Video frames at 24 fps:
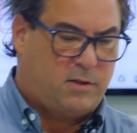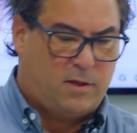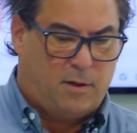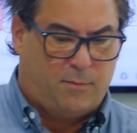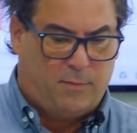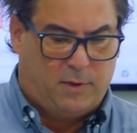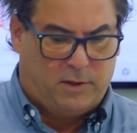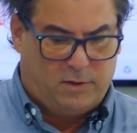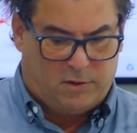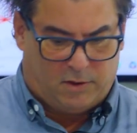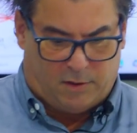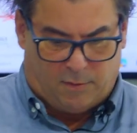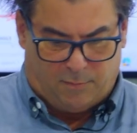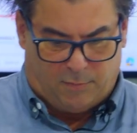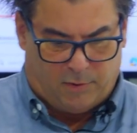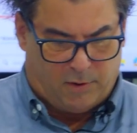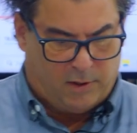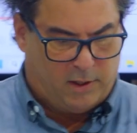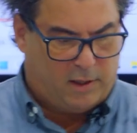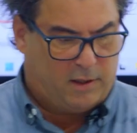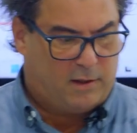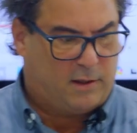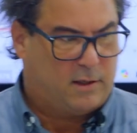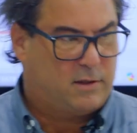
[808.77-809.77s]
somebody's
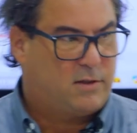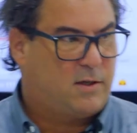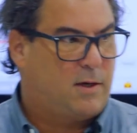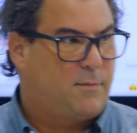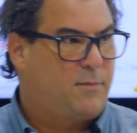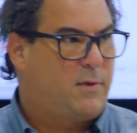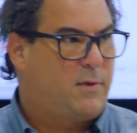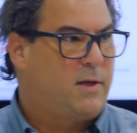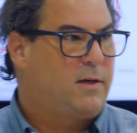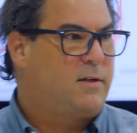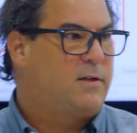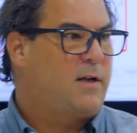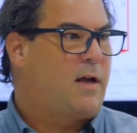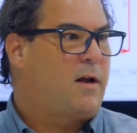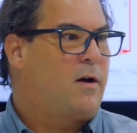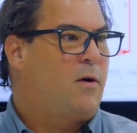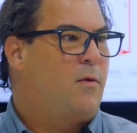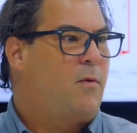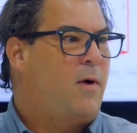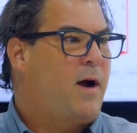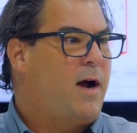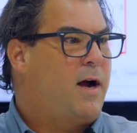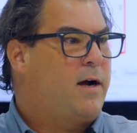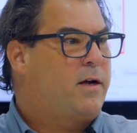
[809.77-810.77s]
complaining that something's out of
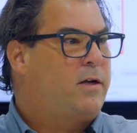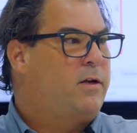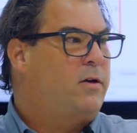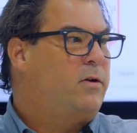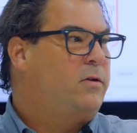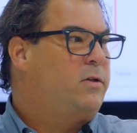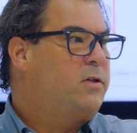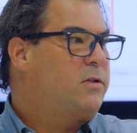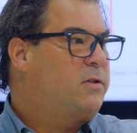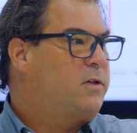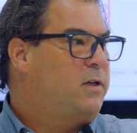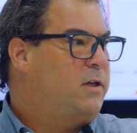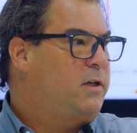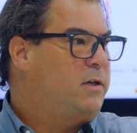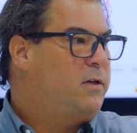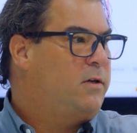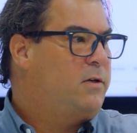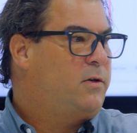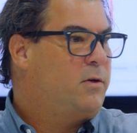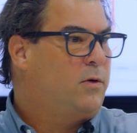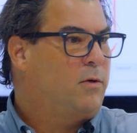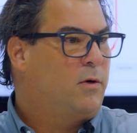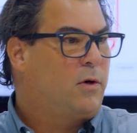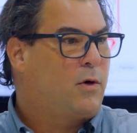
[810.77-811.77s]
whack. You just need to
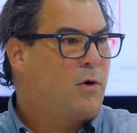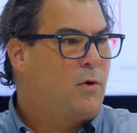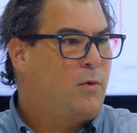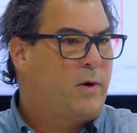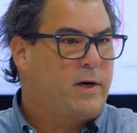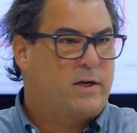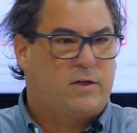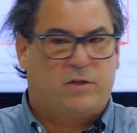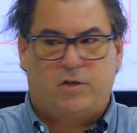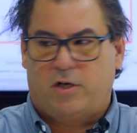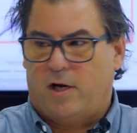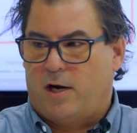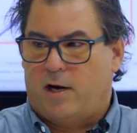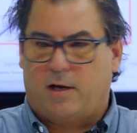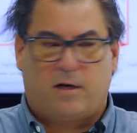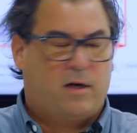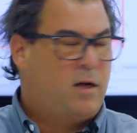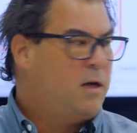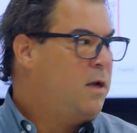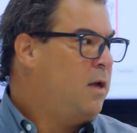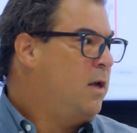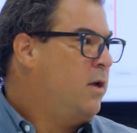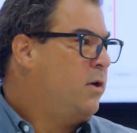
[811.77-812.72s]
do a quick check.